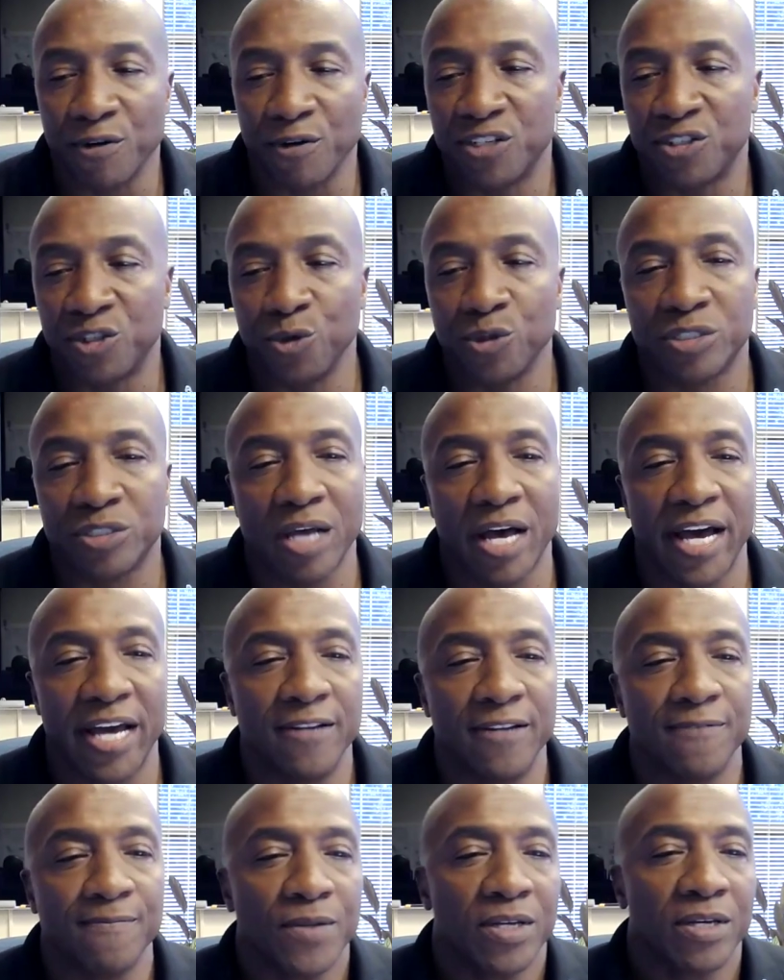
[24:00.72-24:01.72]
any
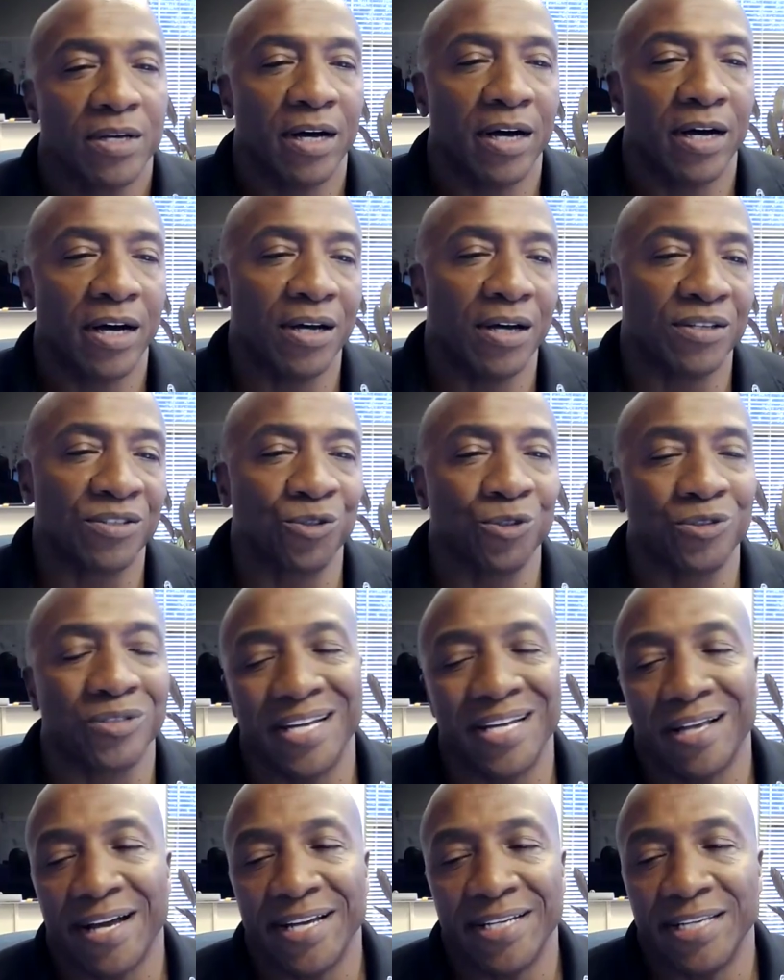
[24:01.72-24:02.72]
suicide
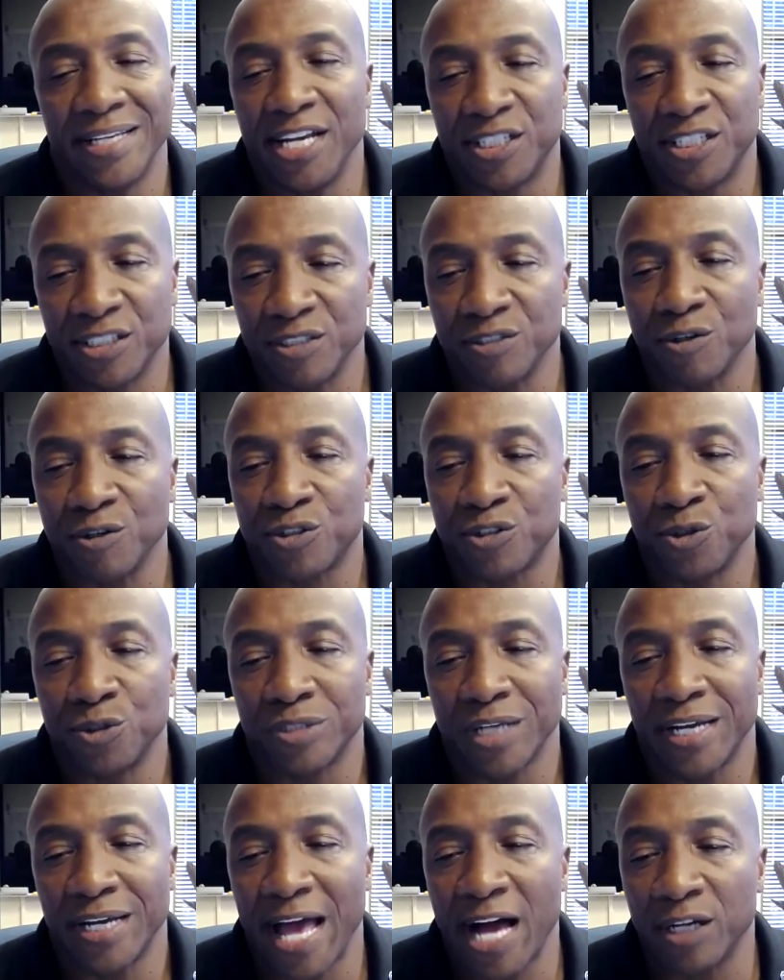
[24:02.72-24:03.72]
ideation or
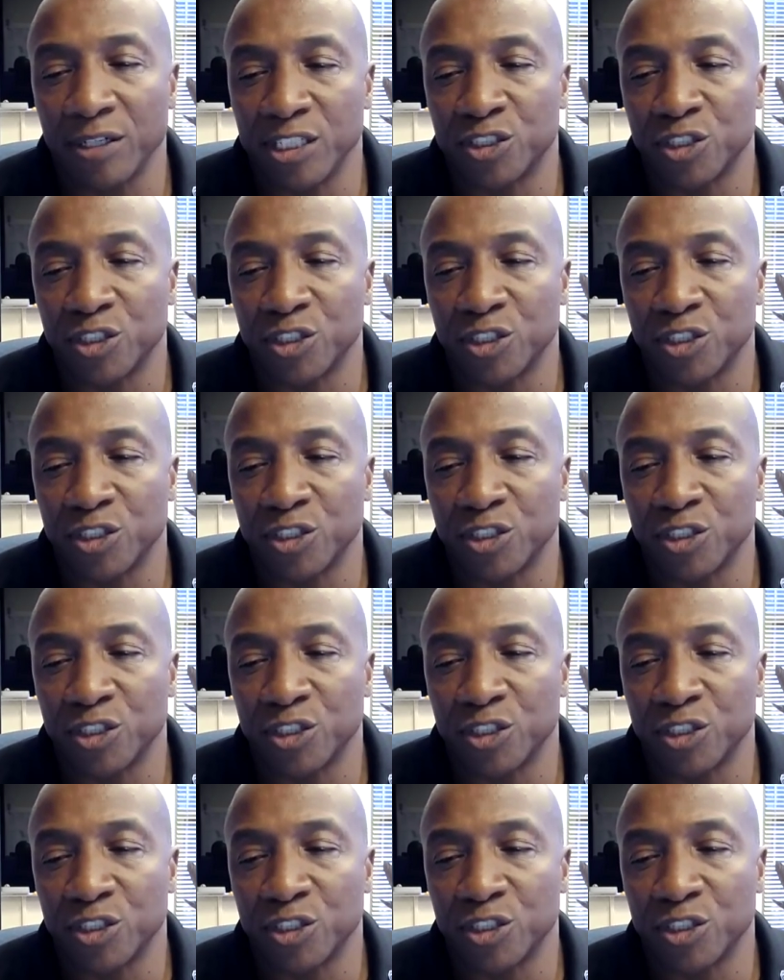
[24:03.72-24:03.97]
suicidality.